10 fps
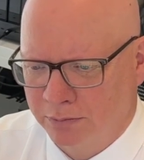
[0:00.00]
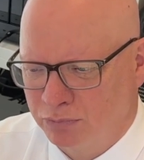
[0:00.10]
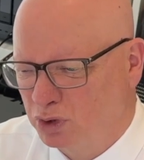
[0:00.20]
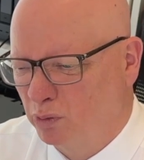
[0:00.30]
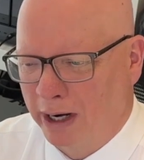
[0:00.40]

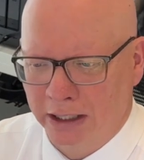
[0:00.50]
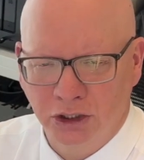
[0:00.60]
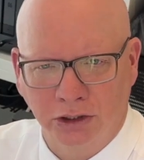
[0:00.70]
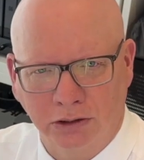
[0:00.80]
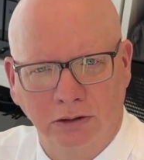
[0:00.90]

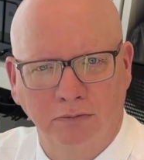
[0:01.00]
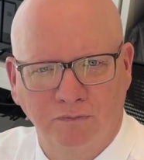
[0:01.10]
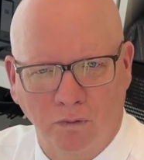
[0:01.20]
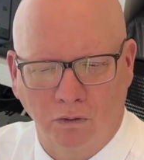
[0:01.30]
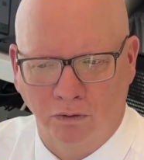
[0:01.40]
direction
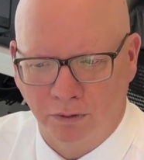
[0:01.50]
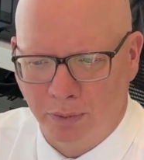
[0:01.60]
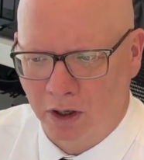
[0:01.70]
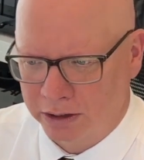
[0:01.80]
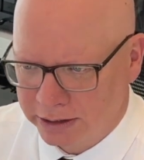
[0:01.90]
for the
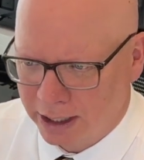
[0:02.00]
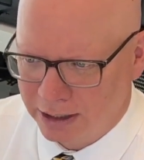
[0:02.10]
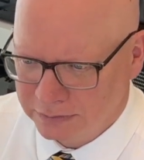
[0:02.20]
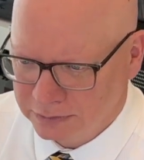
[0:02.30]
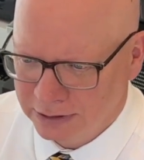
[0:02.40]
podcast.